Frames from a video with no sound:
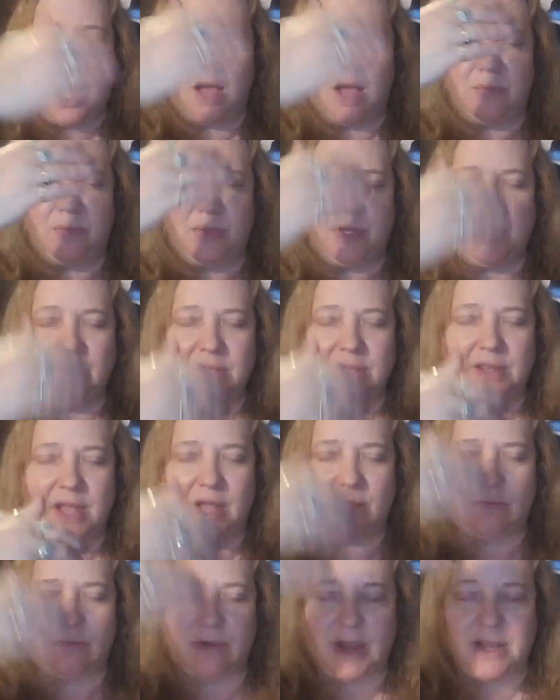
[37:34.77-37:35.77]
I'm putting
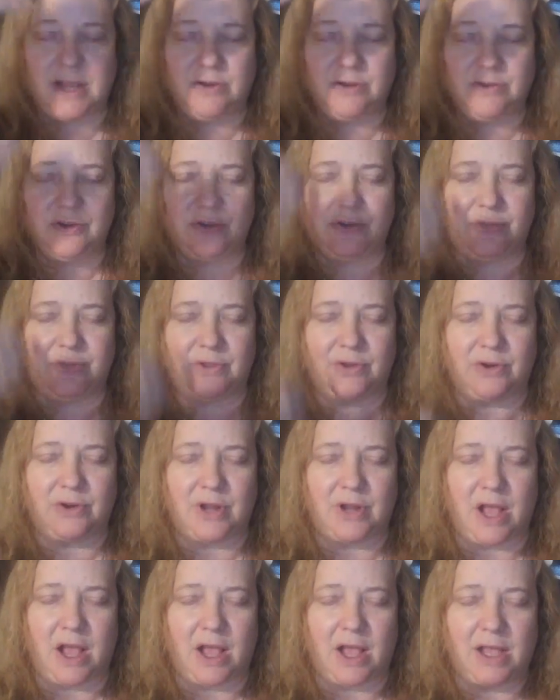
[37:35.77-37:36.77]
that right on your
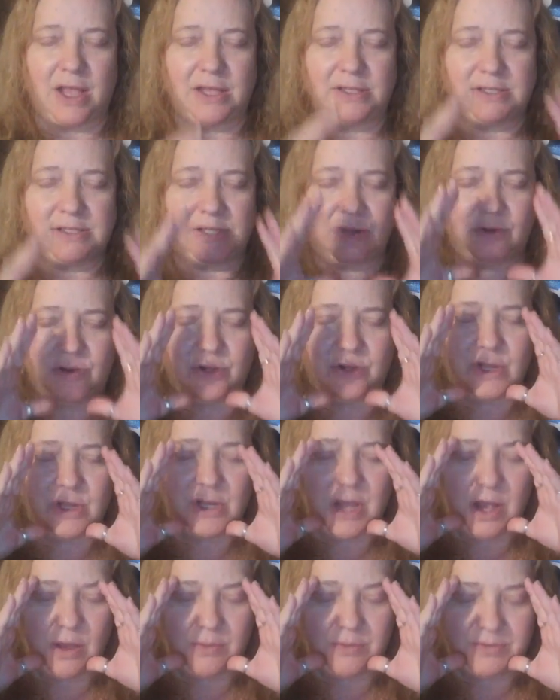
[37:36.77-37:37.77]
third eye so you
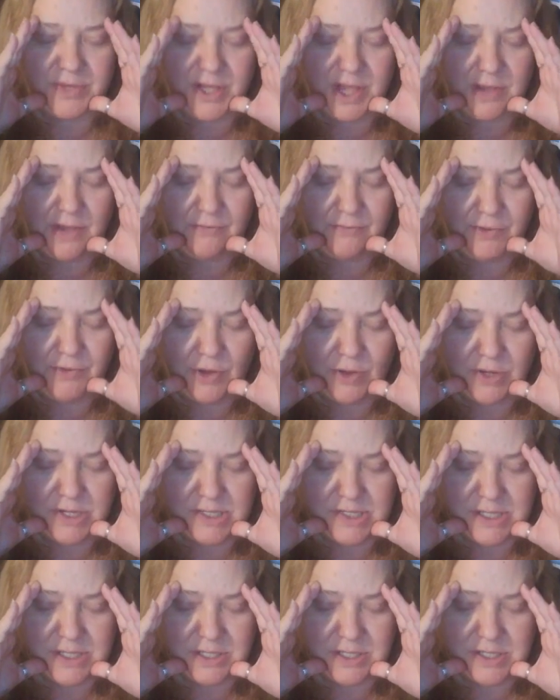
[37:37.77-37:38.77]
can help to get
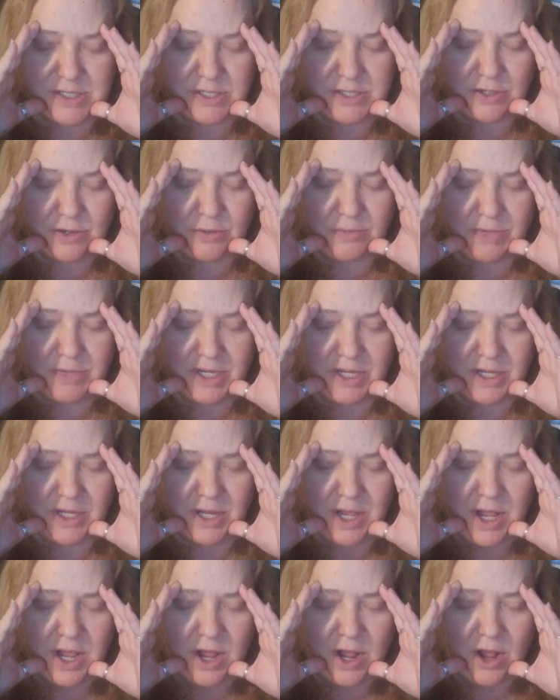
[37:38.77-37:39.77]
focus and discernment
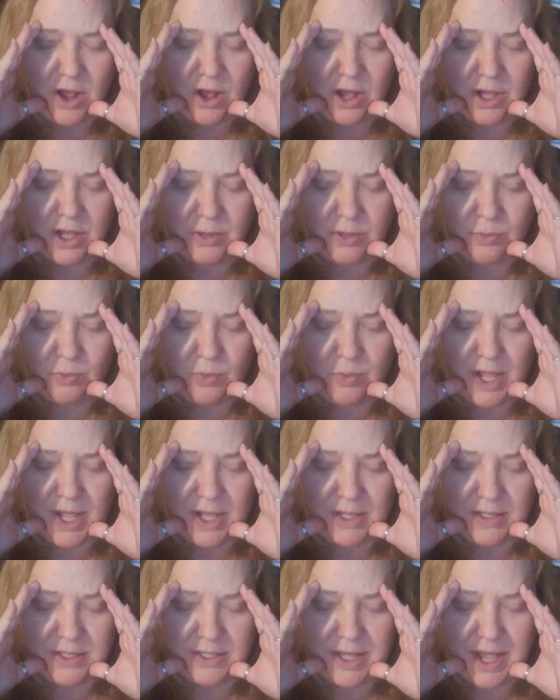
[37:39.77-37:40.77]
on
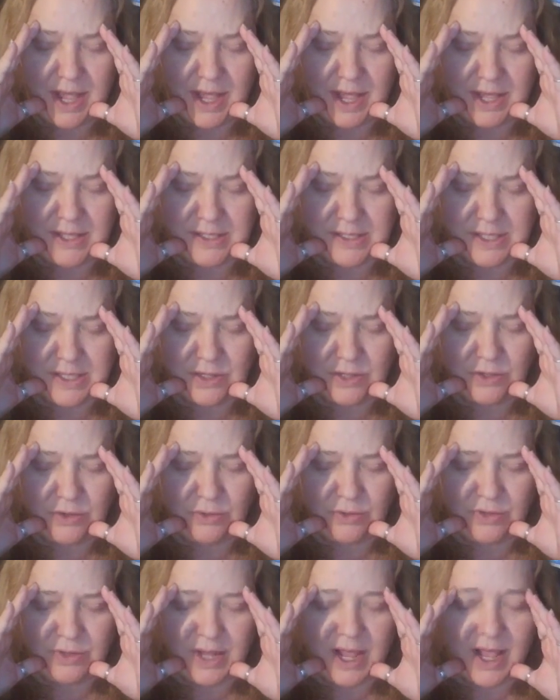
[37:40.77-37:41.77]
when to ask and
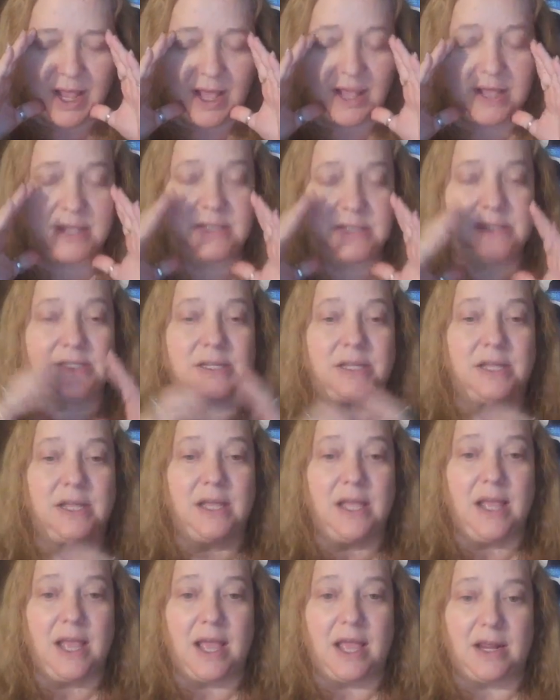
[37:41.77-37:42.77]
who to ask
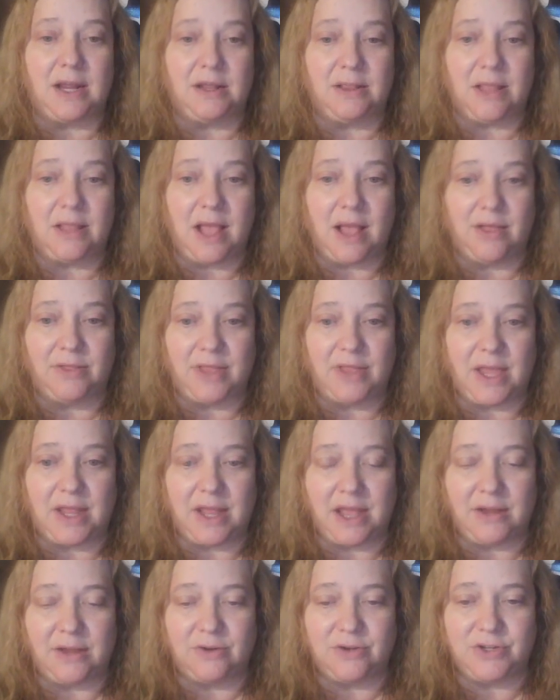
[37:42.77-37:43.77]
and allow
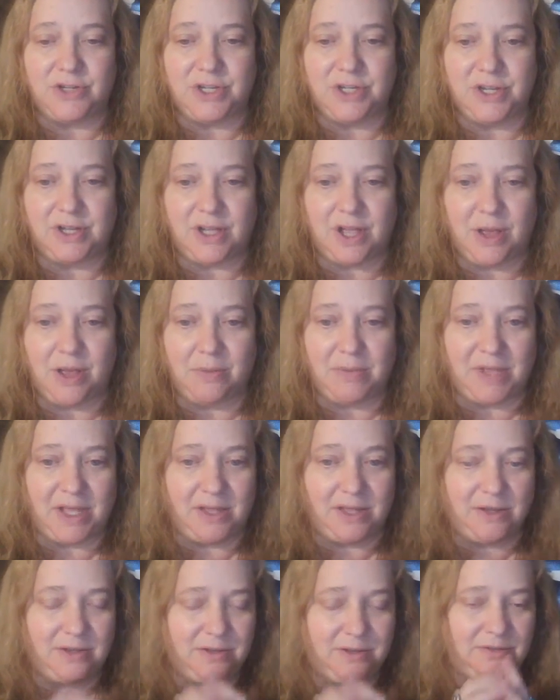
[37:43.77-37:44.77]
that energy to come
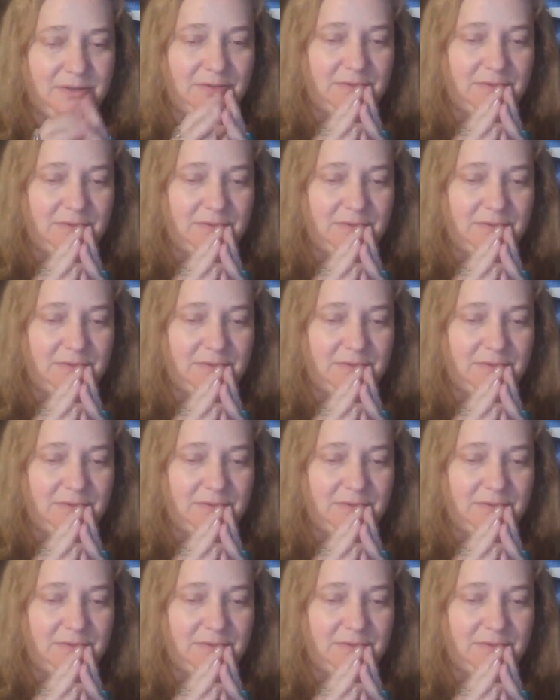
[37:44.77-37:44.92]
in.